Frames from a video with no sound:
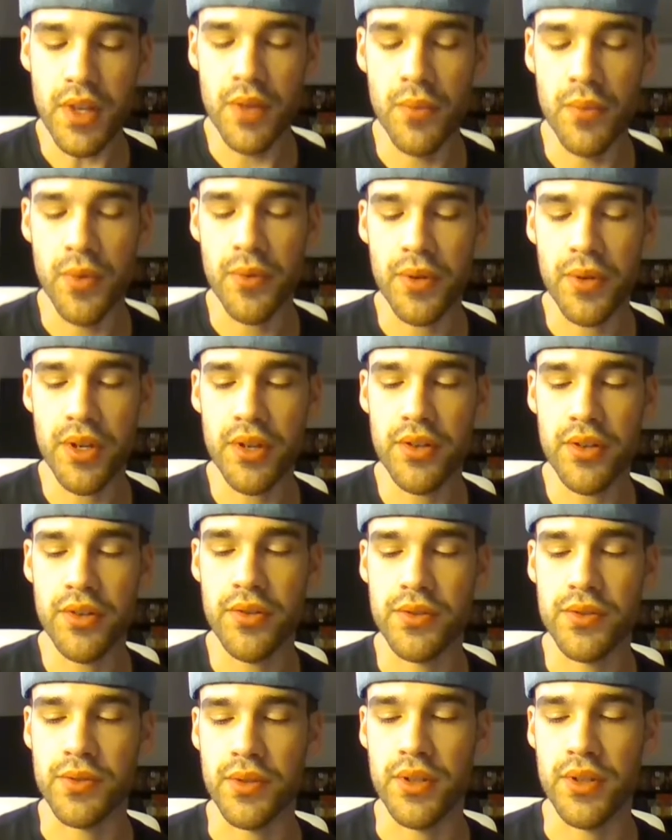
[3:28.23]
What we're going to
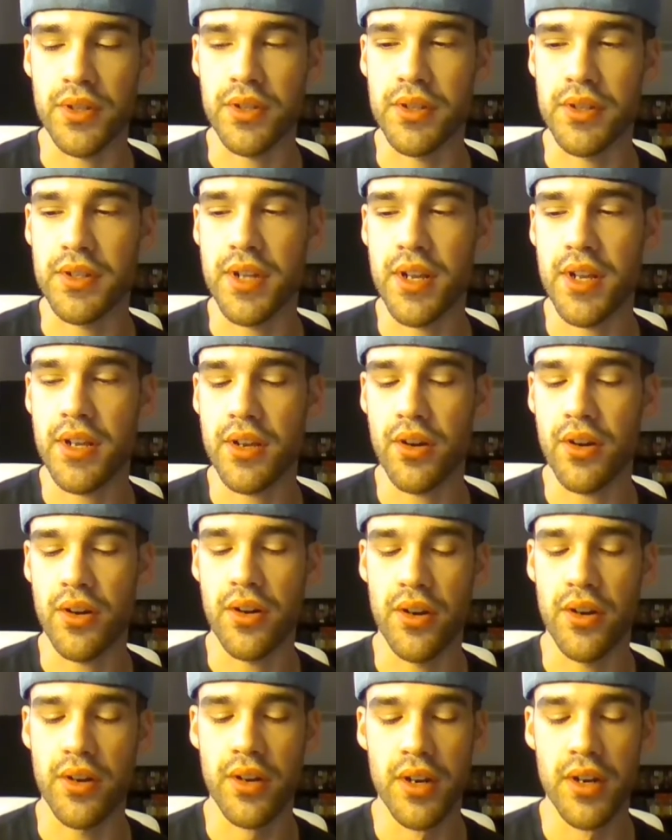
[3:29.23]
do is we're going to take
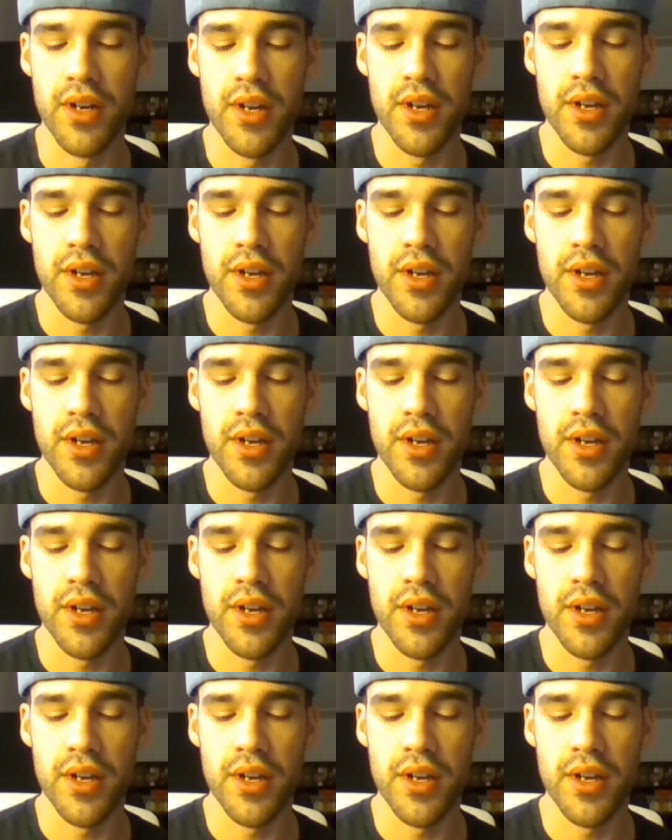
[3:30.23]
our